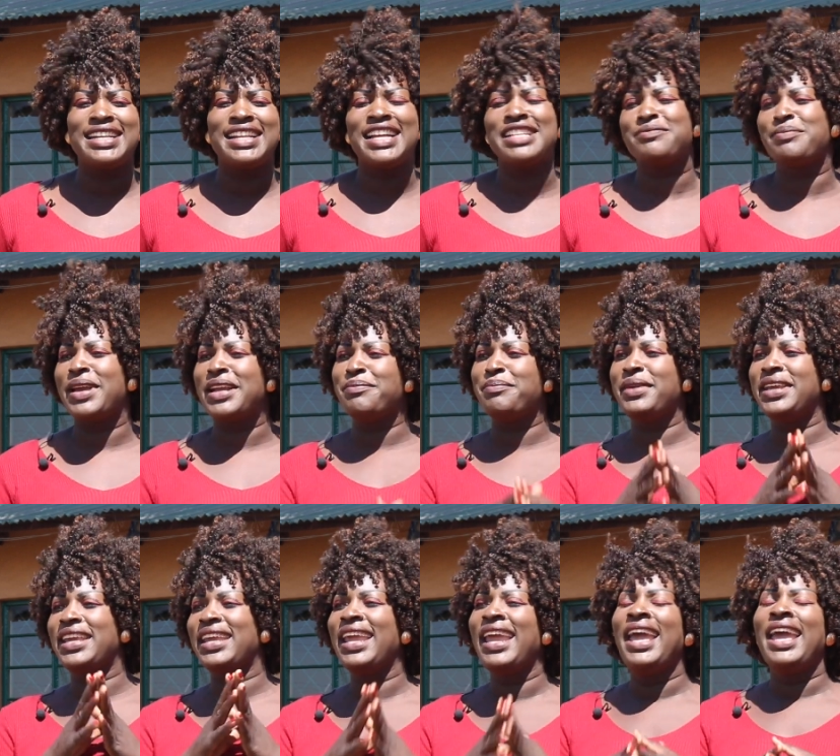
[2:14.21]
It has made
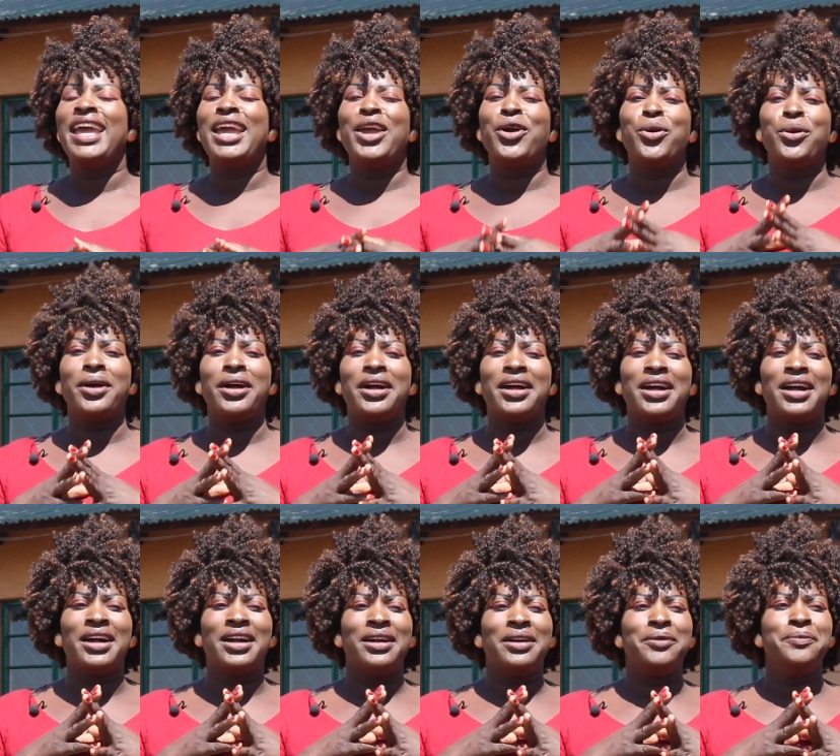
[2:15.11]
me a
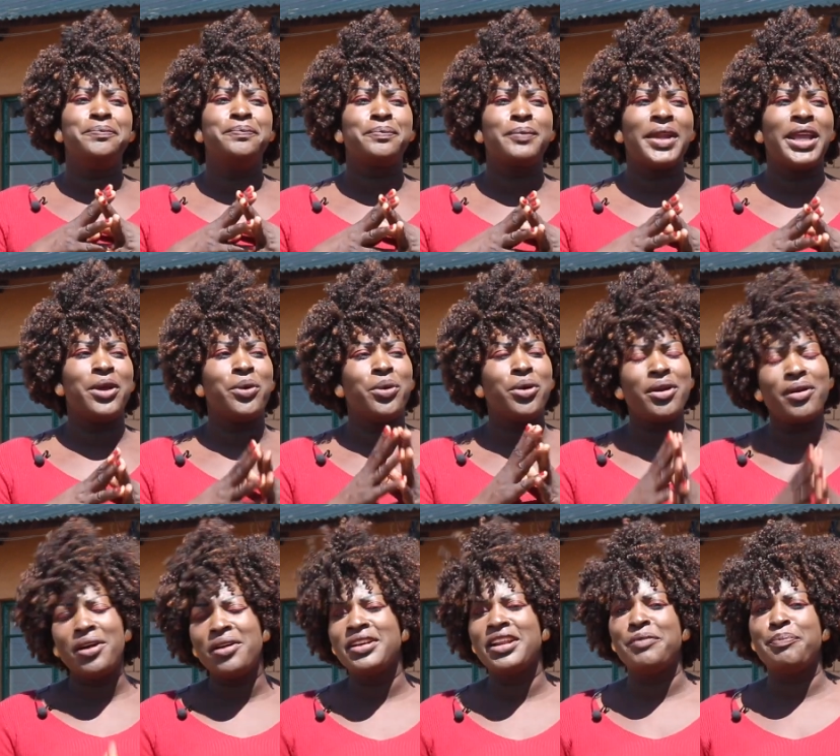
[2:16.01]

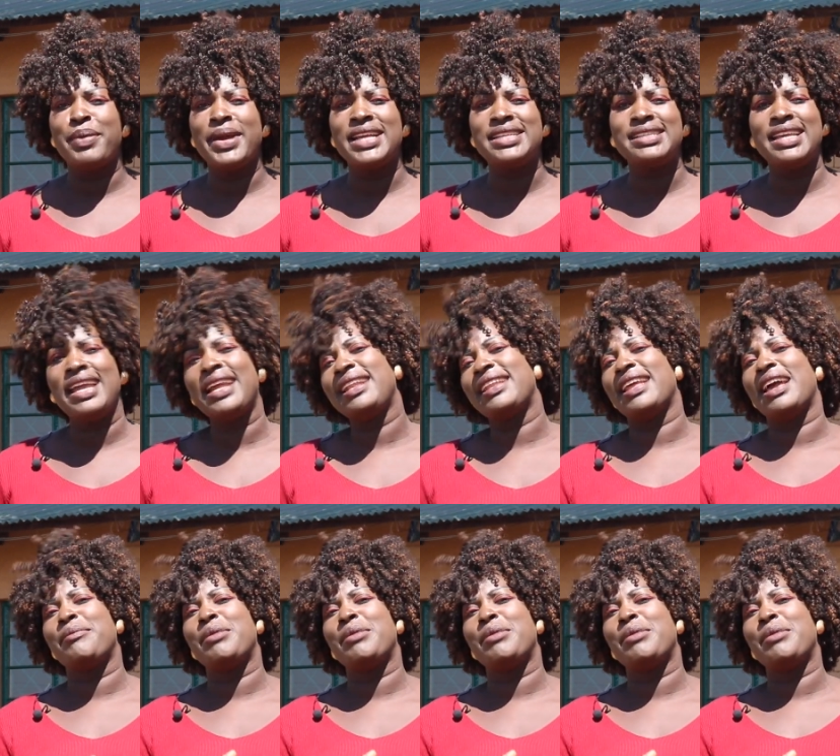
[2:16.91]
well-rounded person.